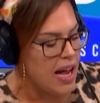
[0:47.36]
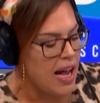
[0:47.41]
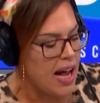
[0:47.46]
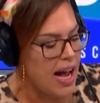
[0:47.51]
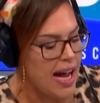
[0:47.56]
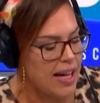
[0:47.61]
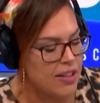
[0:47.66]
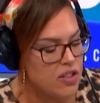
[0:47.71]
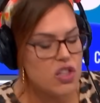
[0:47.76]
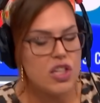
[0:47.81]

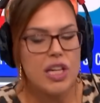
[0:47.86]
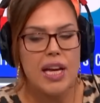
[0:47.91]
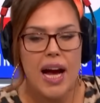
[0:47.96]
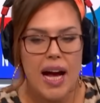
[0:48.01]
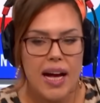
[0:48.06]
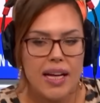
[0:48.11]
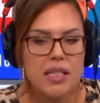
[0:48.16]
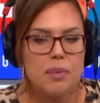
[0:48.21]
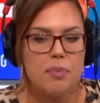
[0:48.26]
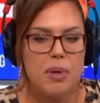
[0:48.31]
And she
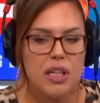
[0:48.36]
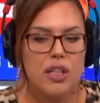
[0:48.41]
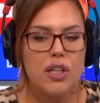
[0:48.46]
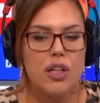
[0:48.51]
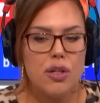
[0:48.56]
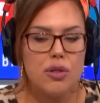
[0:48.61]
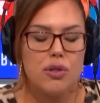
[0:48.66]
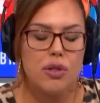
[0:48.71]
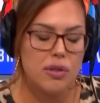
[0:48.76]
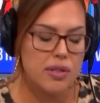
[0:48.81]
has been
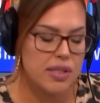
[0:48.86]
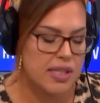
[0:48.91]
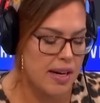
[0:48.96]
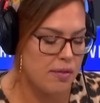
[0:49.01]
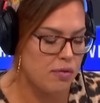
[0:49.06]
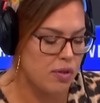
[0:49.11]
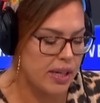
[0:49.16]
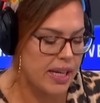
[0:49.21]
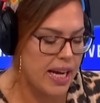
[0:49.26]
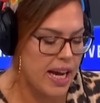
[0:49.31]
accused on
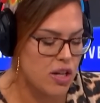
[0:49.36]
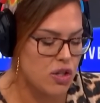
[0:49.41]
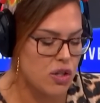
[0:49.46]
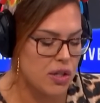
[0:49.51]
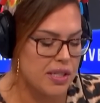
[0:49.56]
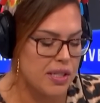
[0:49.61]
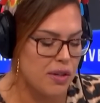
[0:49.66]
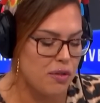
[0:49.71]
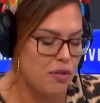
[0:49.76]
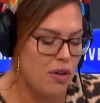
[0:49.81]
several
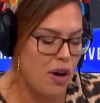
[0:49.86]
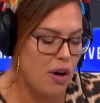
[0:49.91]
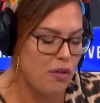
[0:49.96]
occasions of